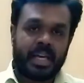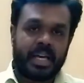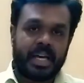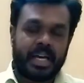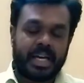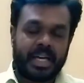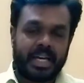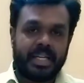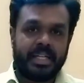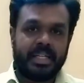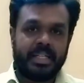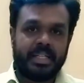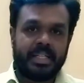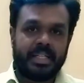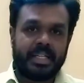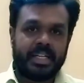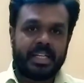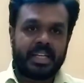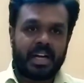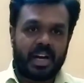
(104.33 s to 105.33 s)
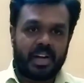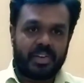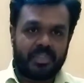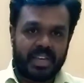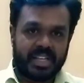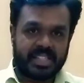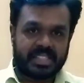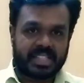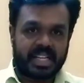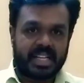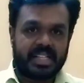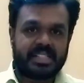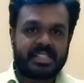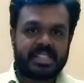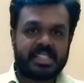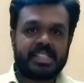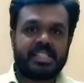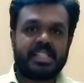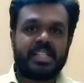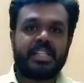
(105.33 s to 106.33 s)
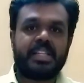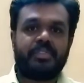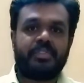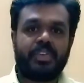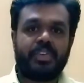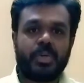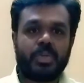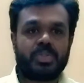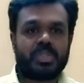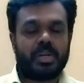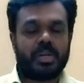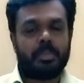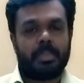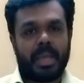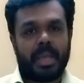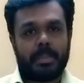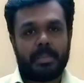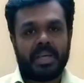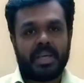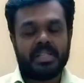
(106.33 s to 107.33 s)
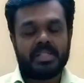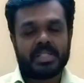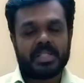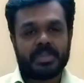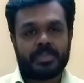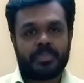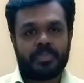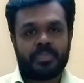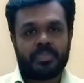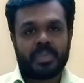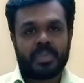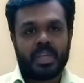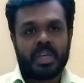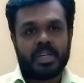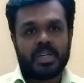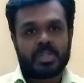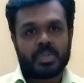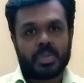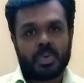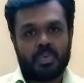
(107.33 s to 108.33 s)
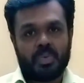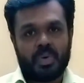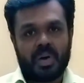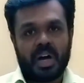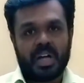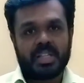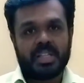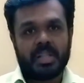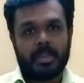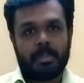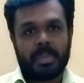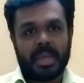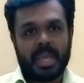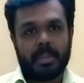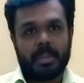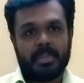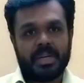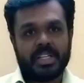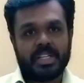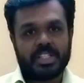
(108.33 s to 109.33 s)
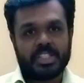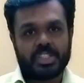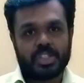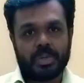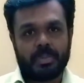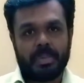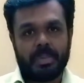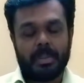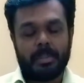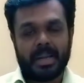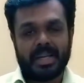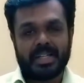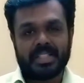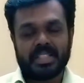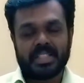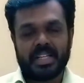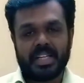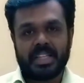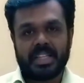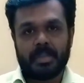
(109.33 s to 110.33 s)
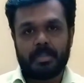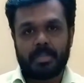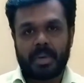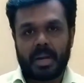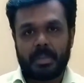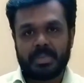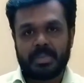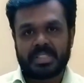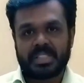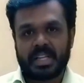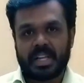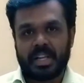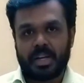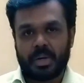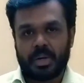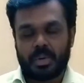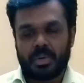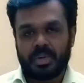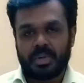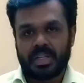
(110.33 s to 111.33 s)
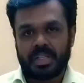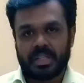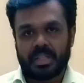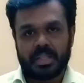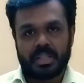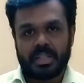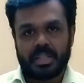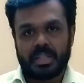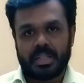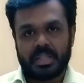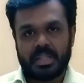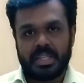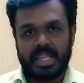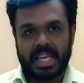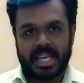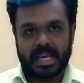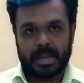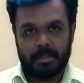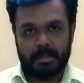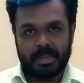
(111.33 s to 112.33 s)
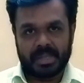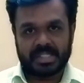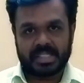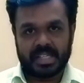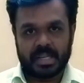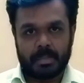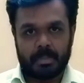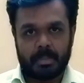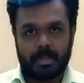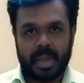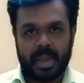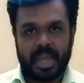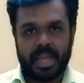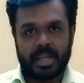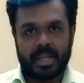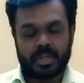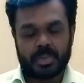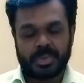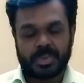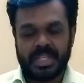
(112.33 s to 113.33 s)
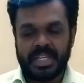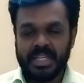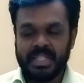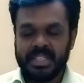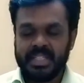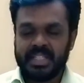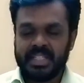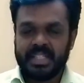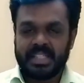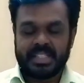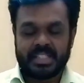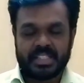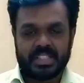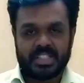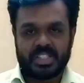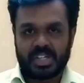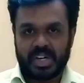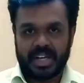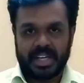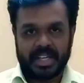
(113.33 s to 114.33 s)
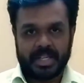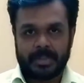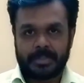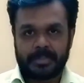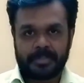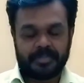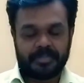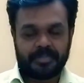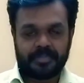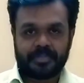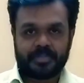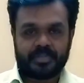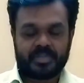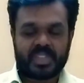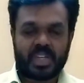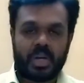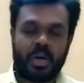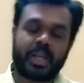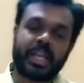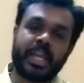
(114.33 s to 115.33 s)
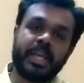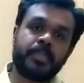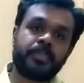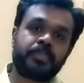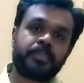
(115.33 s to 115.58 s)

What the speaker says: and it always consists in the future payment. So what the payment, it should be mentioned in the promissory note. They compulsory pay to the drawer. Okay,